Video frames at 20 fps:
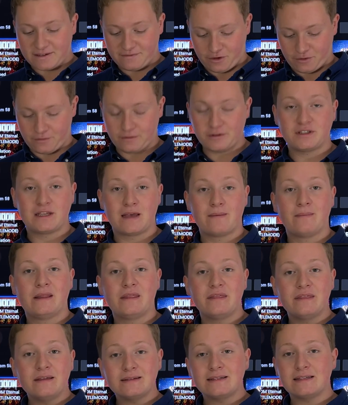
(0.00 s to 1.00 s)

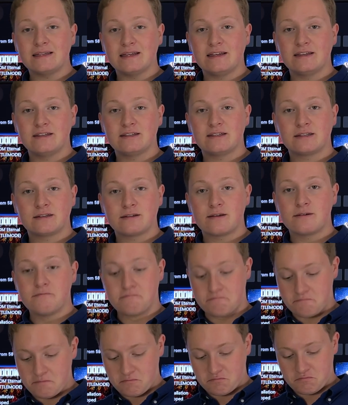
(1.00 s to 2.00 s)
overstatement. This is,
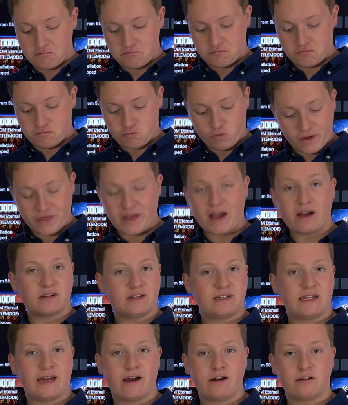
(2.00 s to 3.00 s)
without a
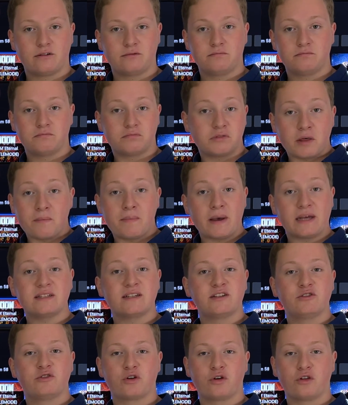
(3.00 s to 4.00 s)
doubt, the best
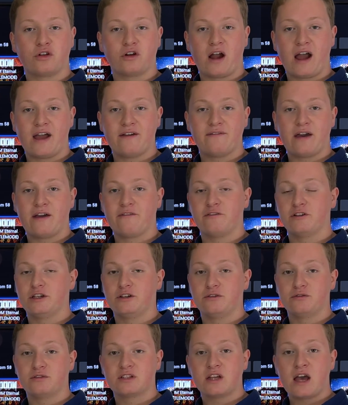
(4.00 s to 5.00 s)
controller I've ever
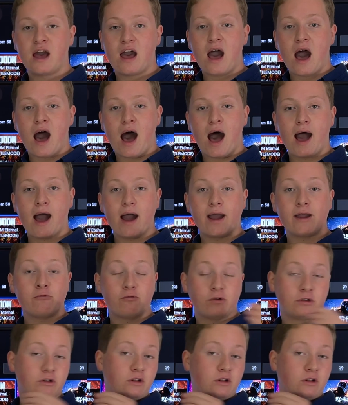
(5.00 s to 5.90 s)
used. I will